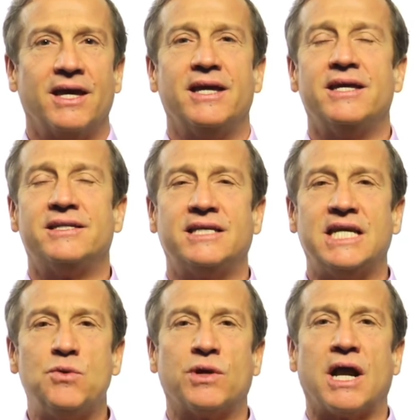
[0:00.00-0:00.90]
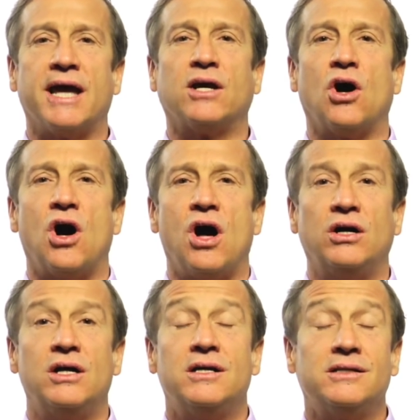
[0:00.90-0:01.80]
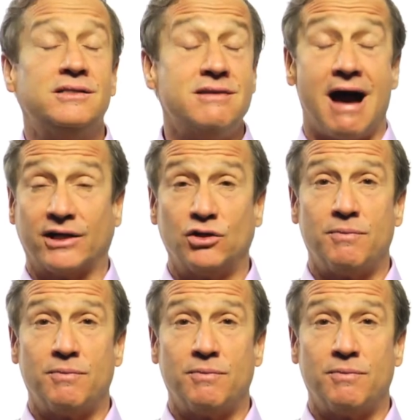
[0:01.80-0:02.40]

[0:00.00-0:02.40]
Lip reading: is to eat what I call Dr.